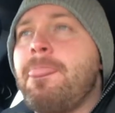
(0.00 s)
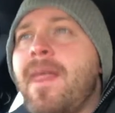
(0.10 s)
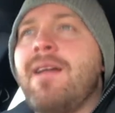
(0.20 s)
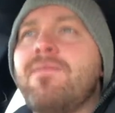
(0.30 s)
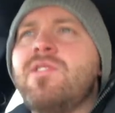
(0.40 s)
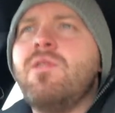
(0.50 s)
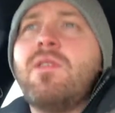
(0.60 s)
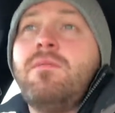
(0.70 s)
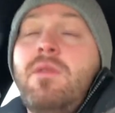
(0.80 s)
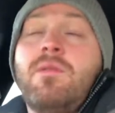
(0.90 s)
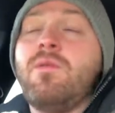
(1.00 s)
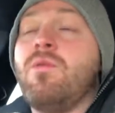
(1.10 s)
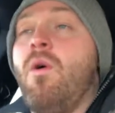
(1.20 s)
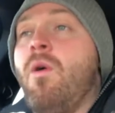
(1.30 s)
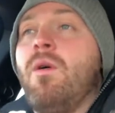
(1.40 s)
and
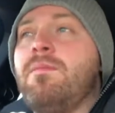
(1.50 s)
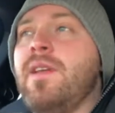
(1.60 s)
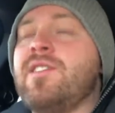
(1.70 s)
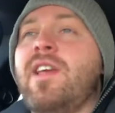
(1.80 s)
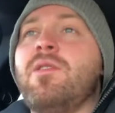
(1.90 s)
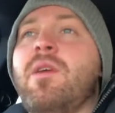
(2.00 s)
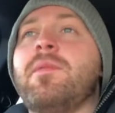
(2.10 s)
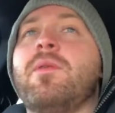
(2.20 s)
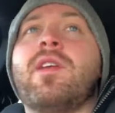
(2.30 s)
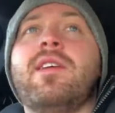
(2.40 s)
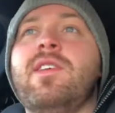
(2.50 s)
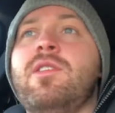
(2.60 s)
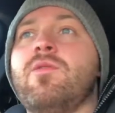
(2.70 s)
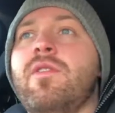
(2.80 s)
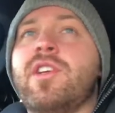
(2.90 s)
or let's say you're coming up with an idea and
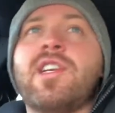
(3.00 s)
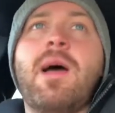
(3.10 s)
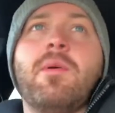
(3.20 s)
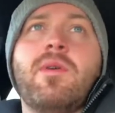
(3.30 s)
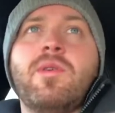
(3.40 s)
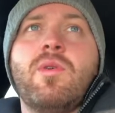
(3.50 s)
you're in the shower